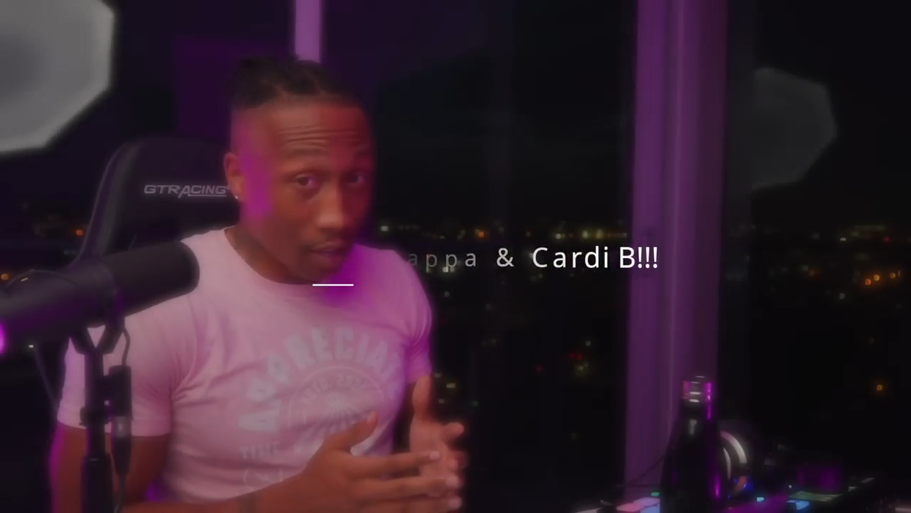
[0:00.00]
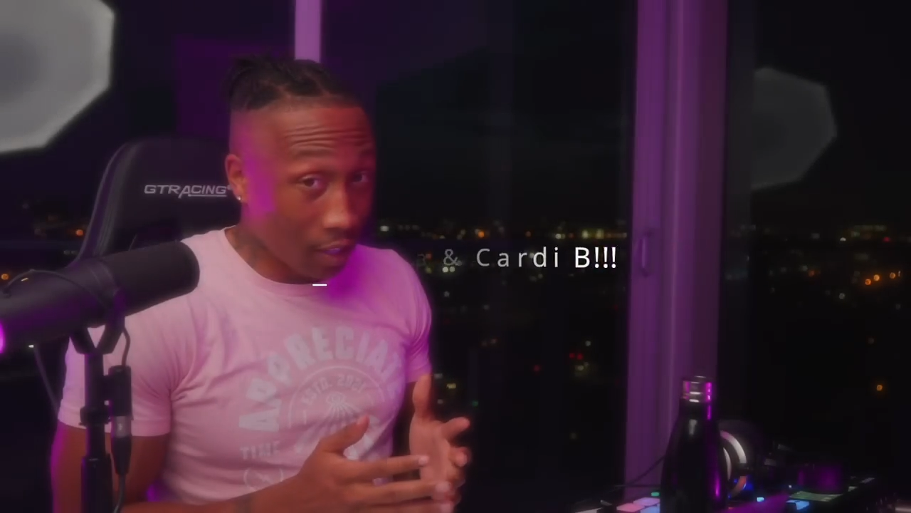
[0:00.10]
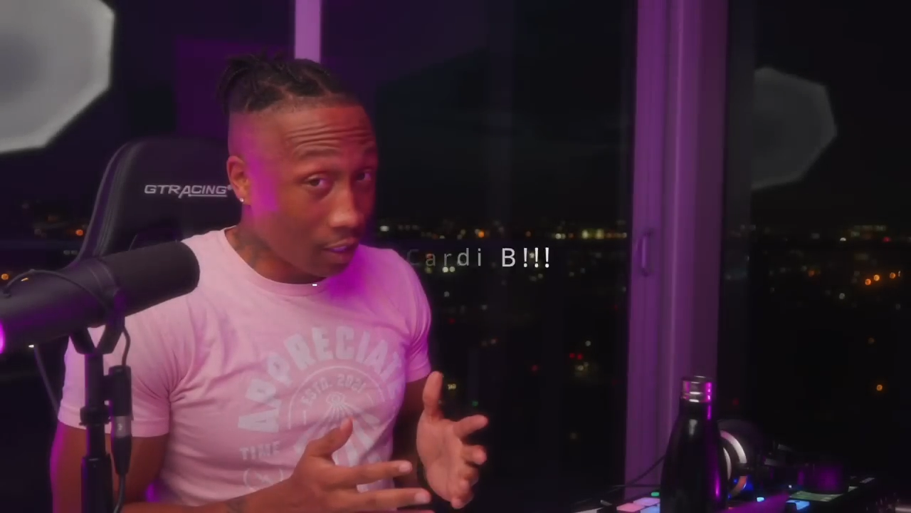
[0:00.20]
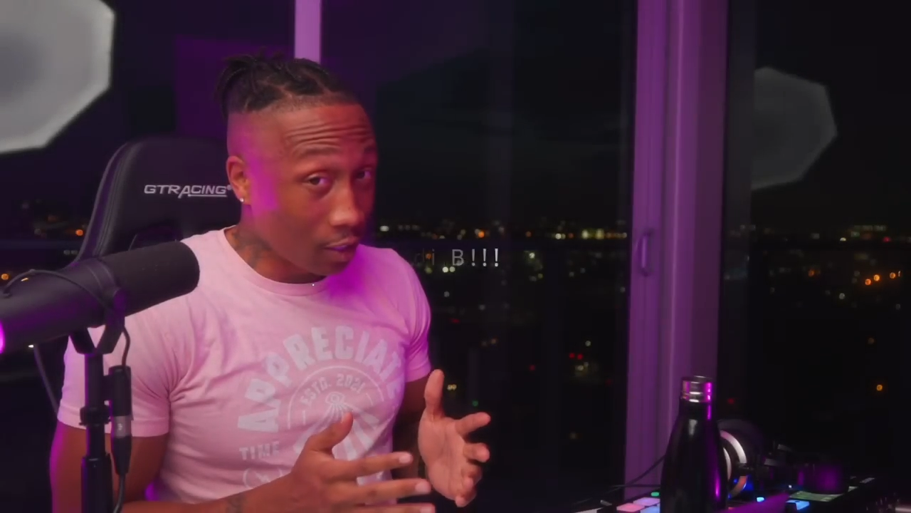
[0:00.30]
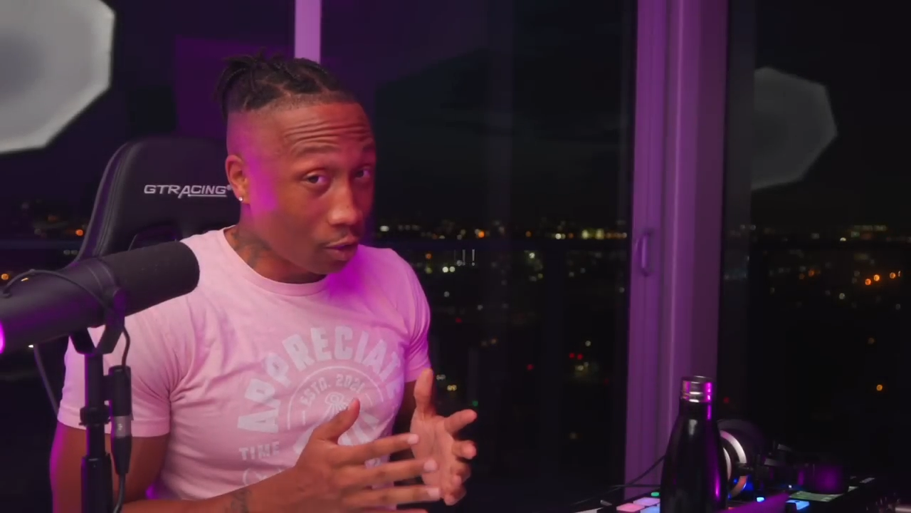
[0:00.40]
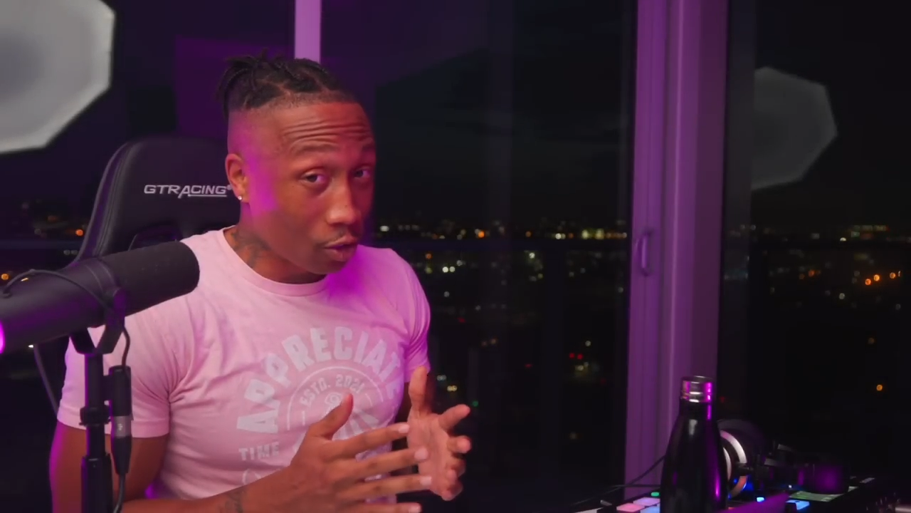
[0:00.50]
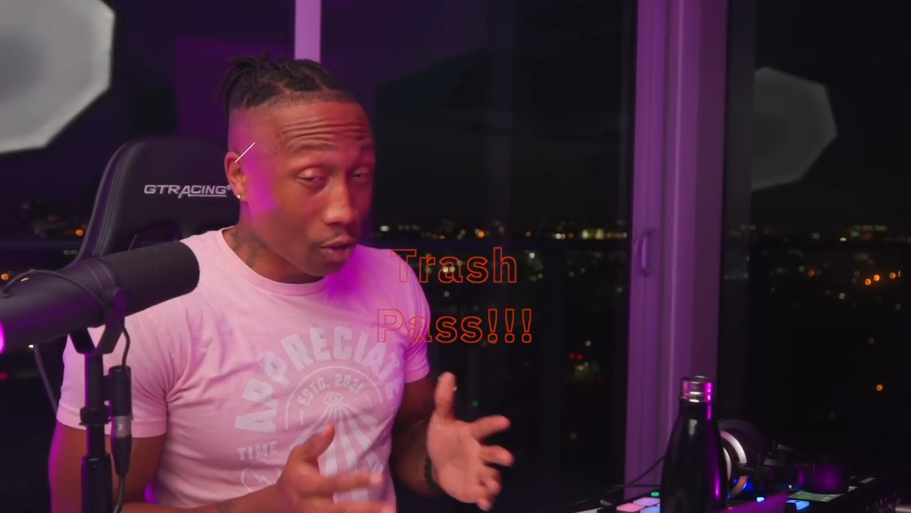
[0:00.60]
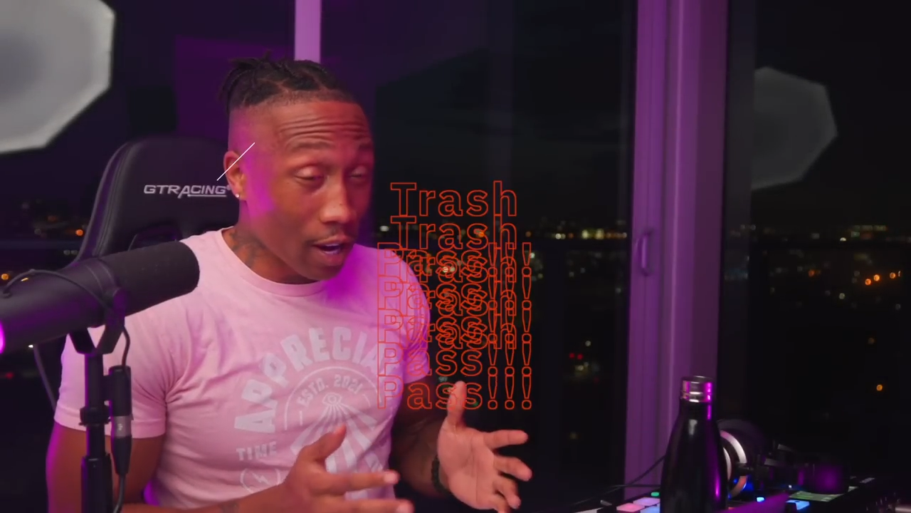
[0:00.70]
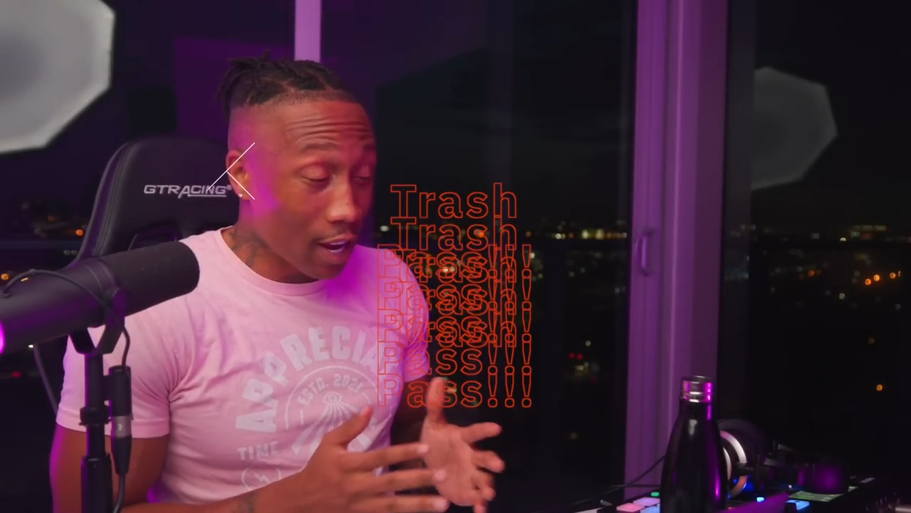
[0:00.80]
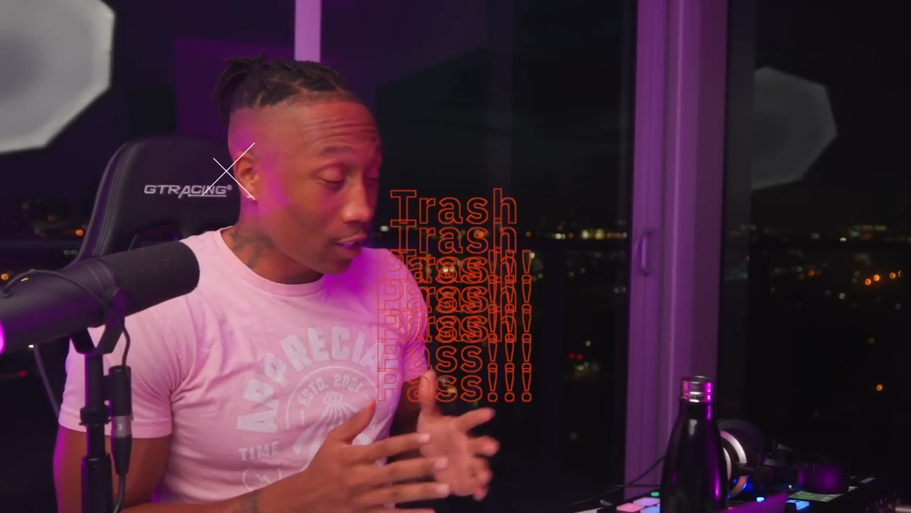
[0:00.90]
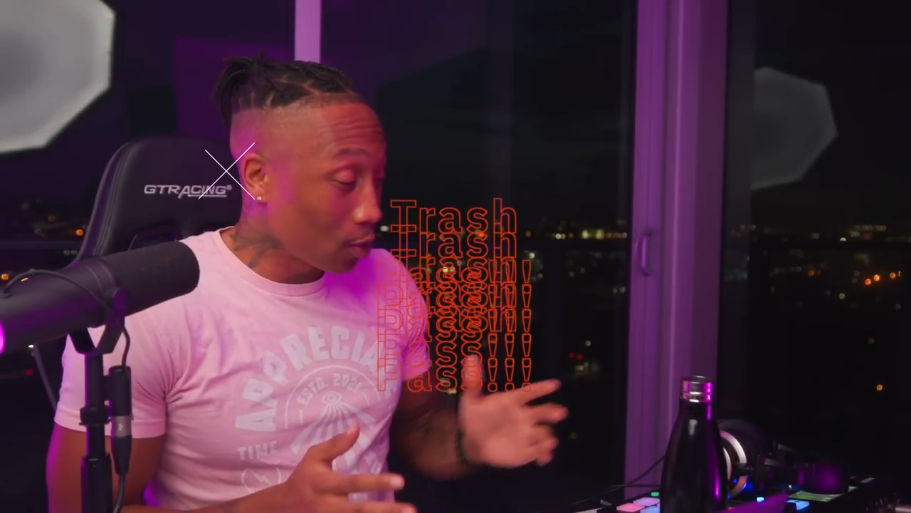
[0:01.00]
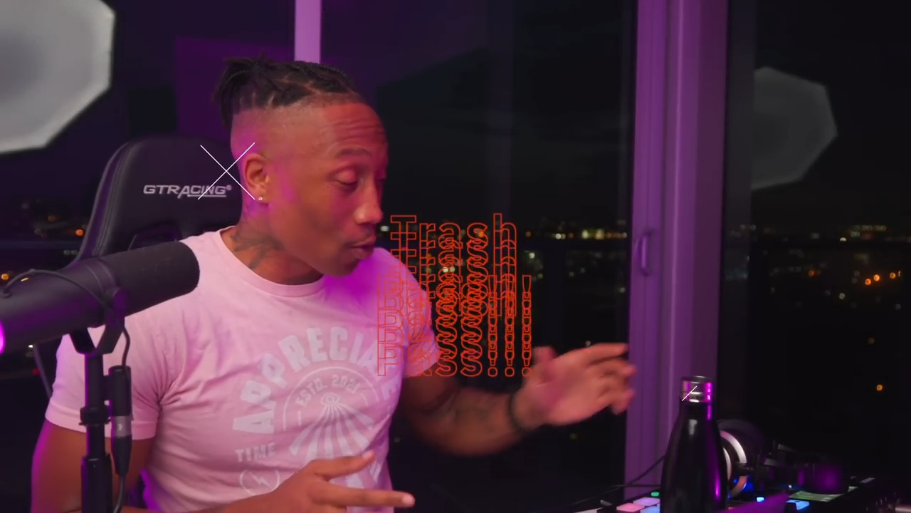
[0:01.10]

This is Trash